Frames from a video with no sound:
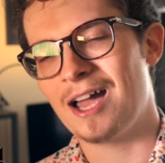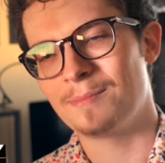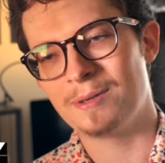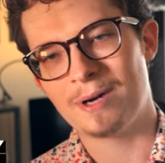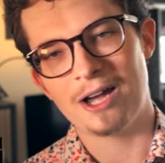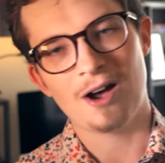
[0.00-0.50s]
I'm
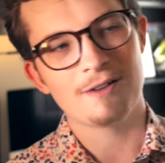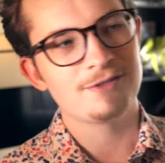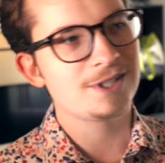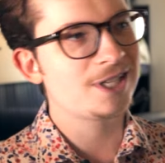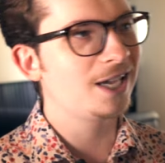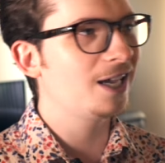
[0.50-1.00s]
in my
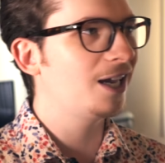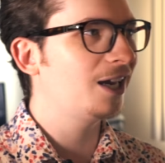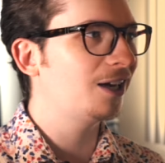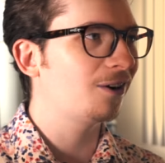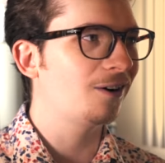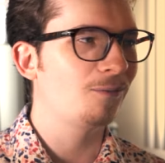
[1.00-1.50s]
office
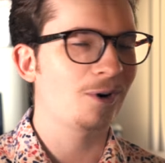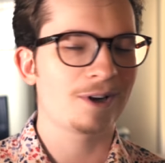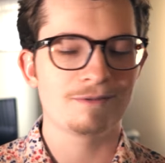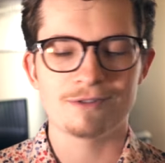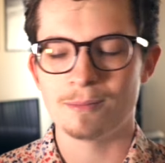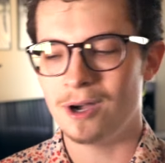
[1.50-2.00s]
gig, or I'm
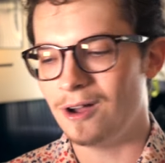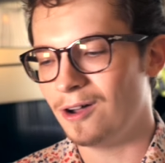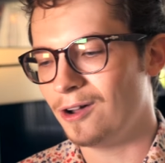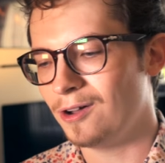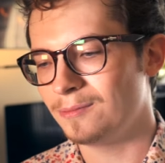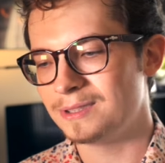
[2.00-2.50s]
working from
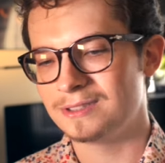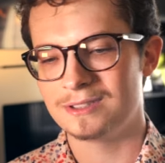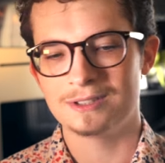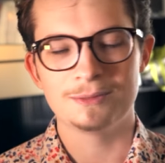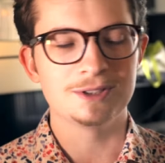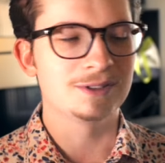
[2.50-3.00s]
home
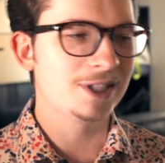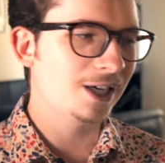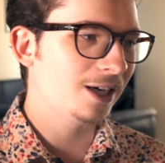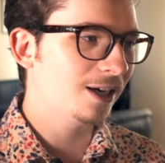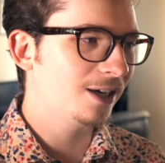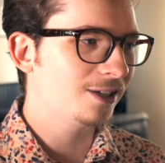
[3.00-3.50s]
and doing
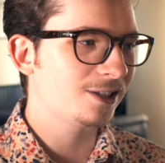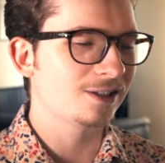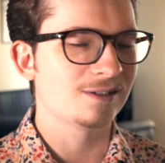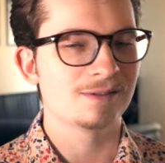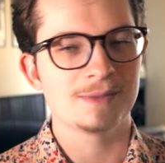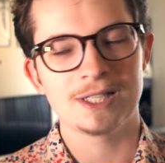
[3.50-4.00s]
this
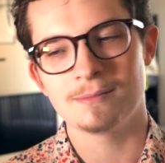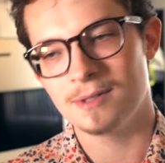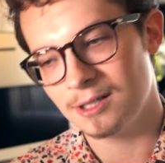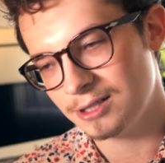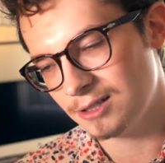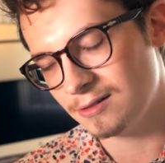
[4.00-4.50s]
and making
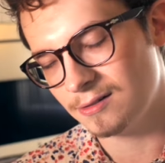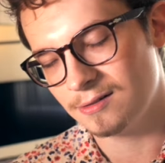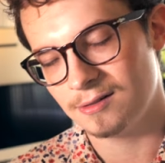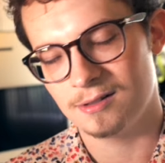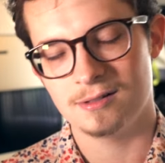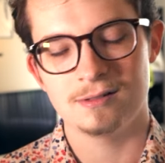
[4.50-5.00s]
money,
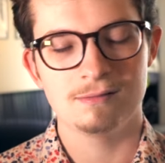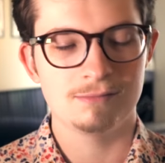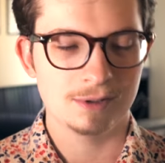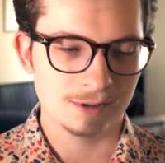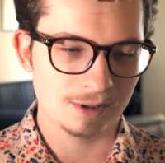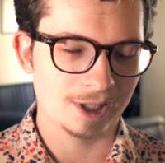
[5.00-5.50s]
and
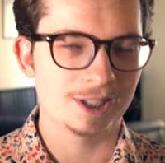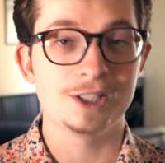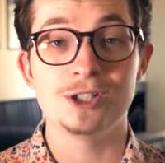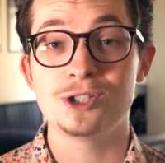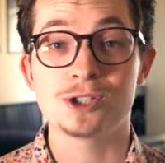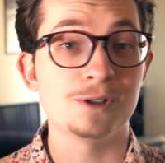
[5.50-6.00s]
then
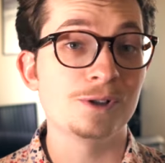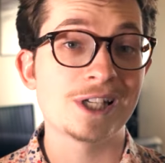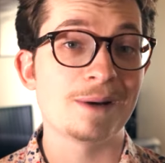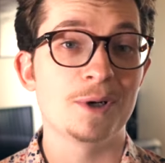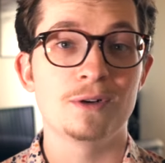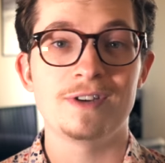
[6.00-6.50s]
you just lose
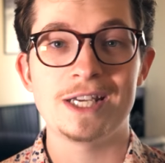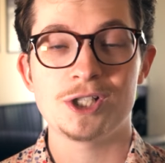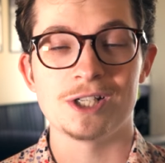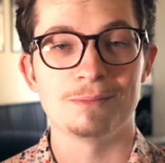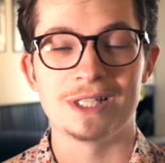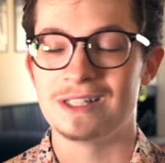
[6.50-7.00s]
that
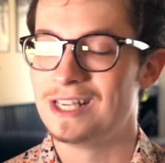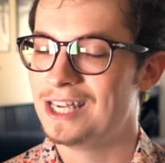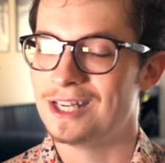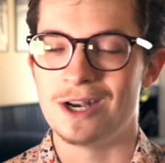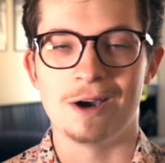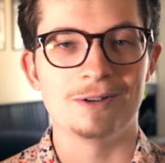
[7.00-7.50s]
motivation. But
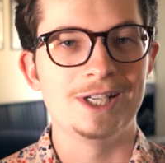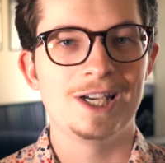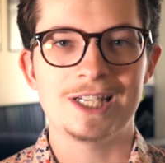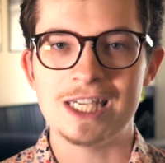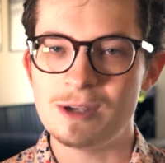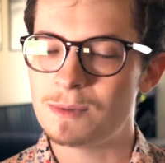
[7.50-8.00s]
no,
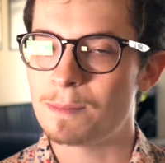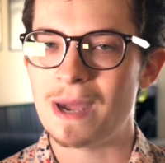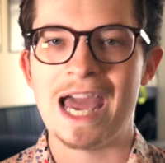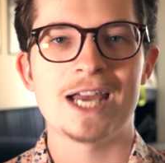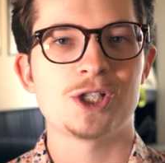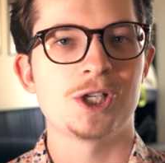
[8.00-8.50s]
keep the
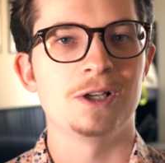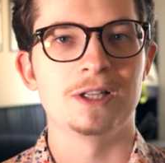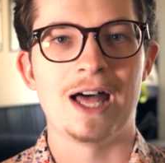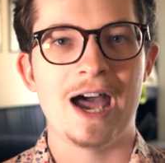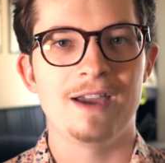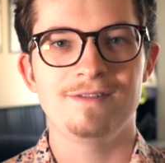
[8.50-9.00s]
passion
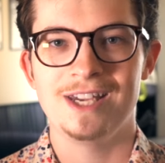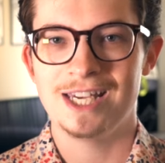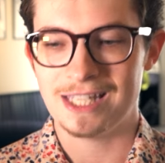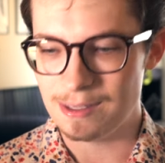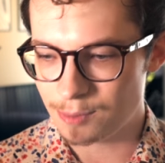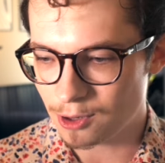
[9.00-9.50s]
alive.
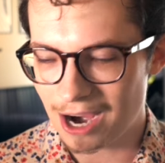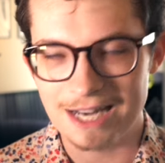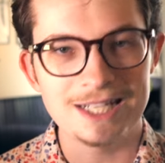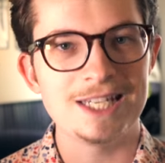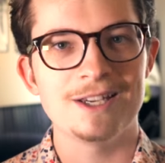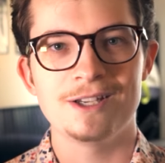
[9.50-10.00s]
Keep your
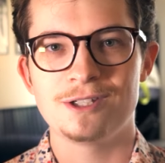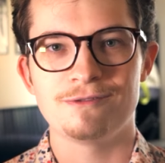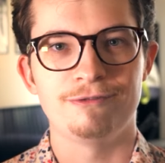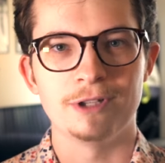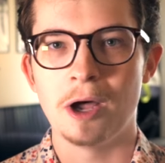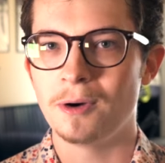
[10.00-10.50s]
ideas
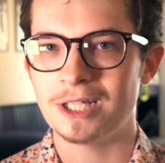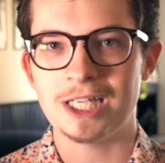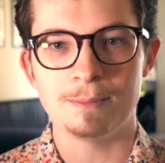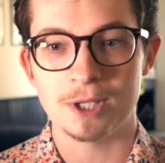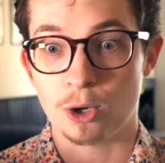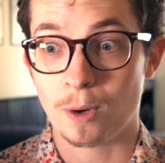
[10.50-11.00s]
flowing,
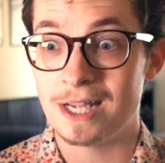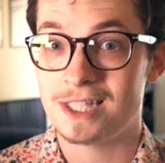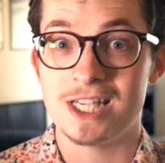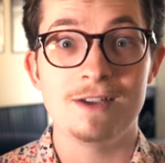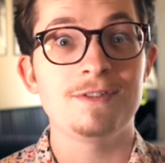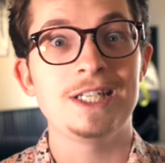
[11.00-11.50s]
keep the
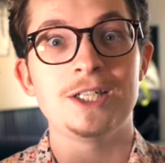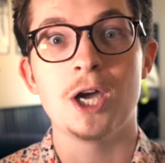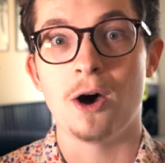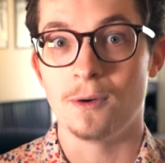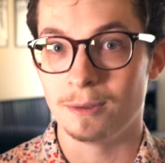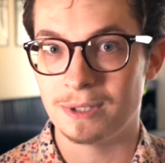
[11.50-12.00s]
creativity
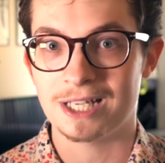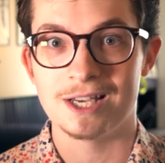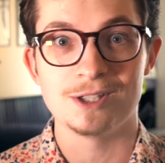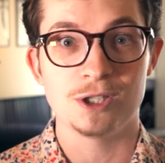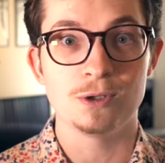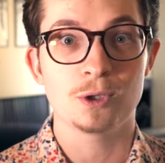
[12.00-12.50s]
going,
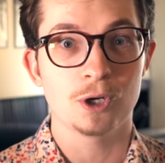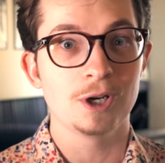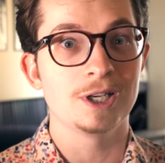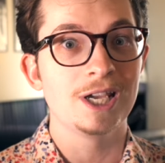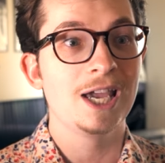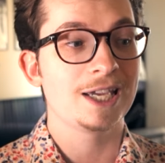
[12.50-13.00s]
because you
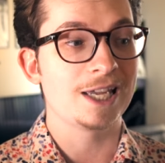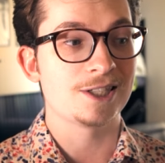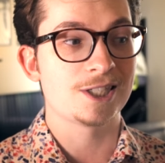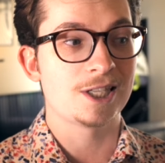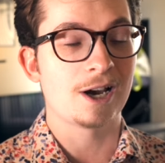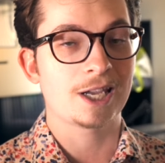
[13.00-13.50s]
could get
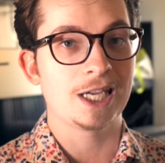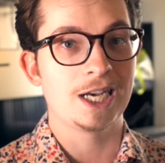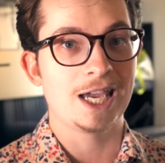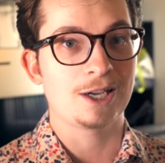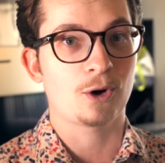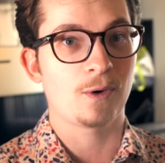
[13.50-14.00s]
stuck in
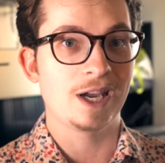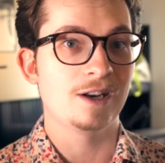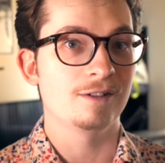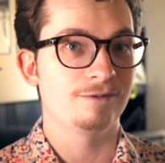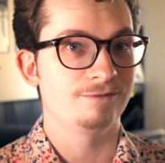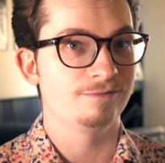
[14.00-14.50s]
a
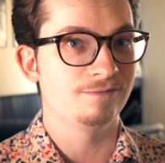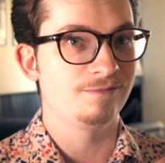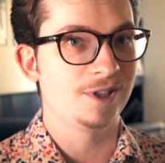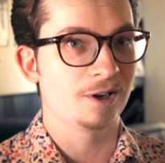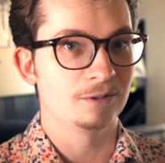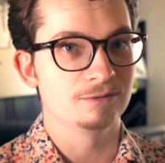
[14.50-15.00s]
creative,
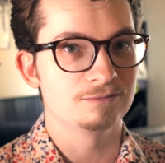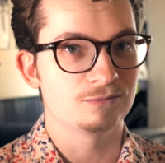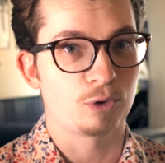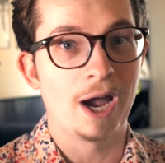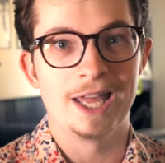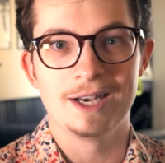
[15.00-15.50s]
you know,
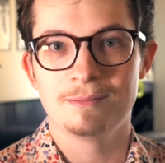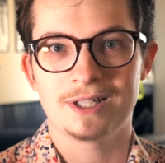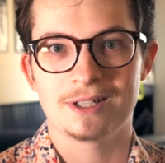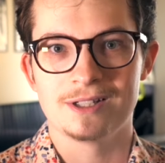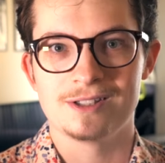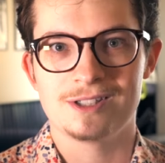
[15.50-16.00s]
rut,
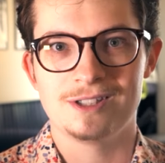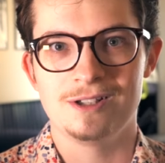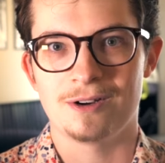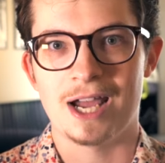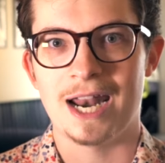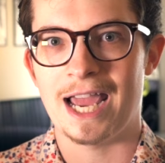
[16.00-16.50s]
because
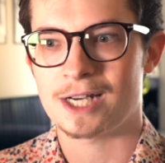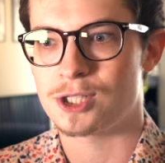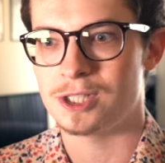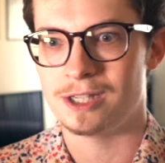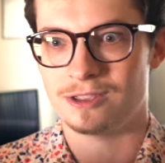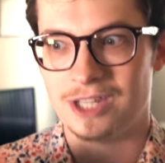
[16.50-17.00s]
you're not
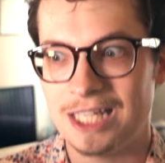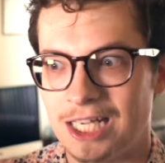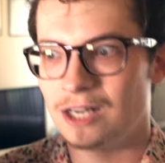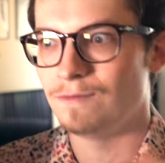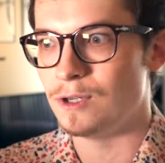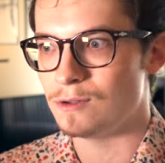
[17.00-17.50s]
actually
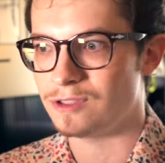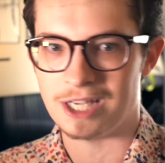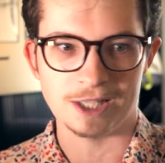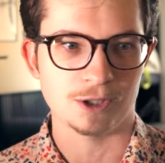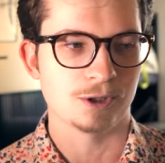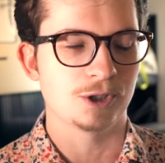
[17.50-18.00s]
thinking of new
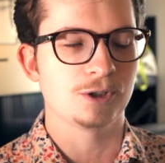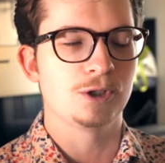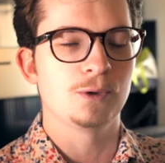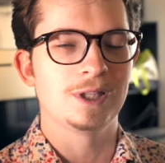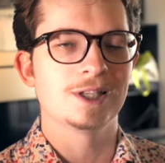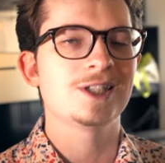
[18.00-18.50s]
things. You're just
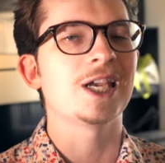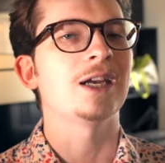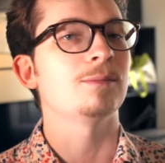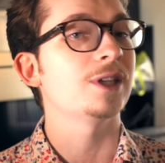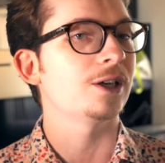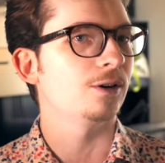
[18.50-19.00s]
doing the
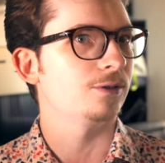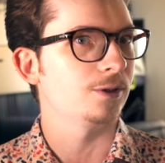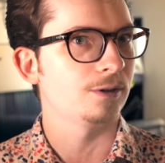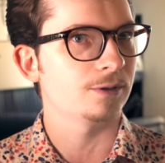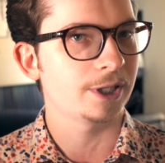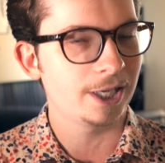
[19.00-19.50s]
same thing over and
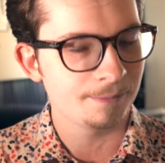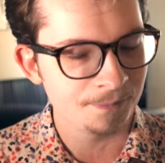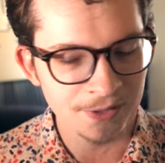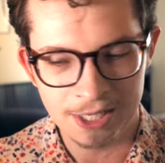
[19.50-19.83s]
over again.